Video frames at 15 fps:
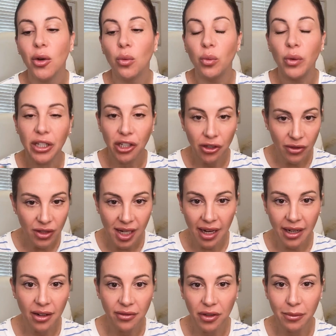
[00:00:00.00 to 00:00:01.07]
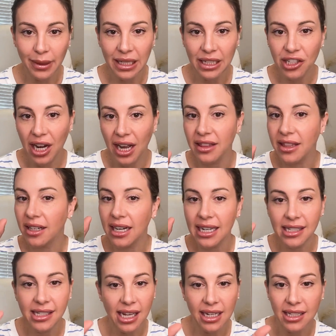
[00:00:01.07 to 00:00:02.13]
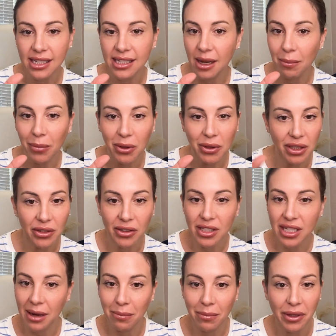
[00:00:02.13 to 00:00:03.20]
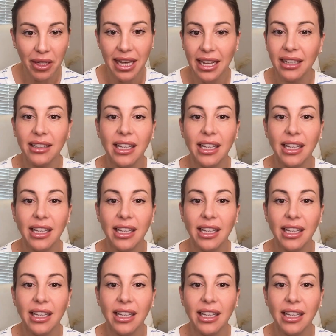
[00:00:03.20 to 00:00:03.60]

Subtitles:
when you sign up for ManyChat, there is like a simple little template.